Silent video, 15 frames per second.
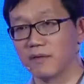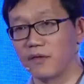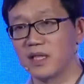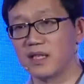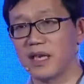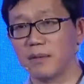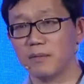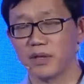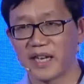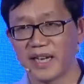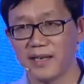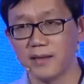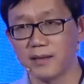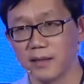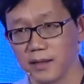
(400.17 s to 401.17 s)
For example,
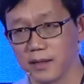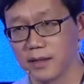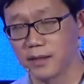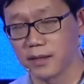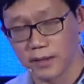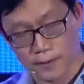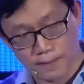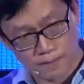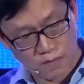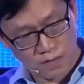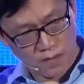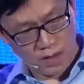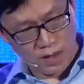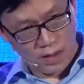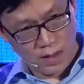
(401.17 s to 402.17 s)
cancer is a
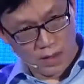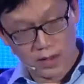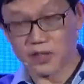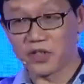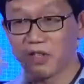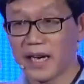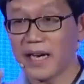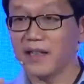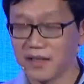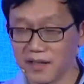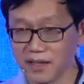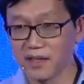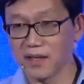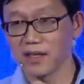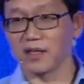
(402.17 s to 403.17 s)
genetic
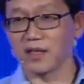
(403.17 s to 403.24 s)
disease.